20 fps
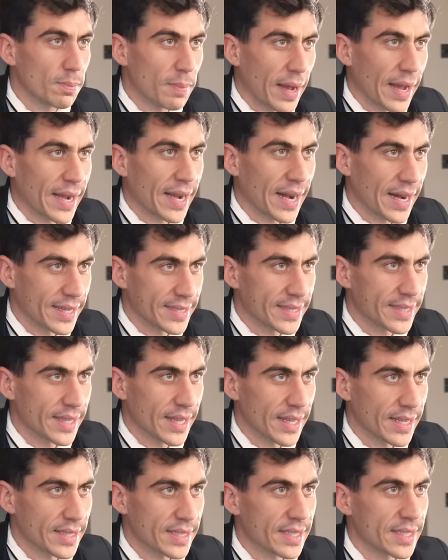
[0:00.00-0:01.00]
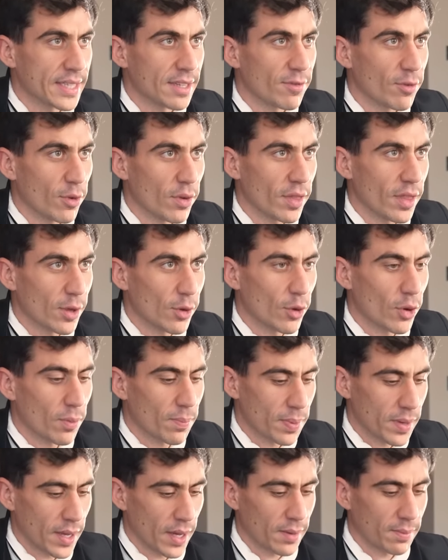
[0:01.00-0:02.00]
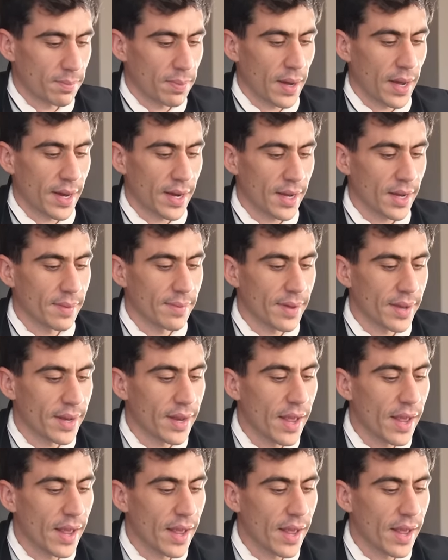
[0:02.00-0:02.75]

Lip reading: my candidacy for the European Parliament.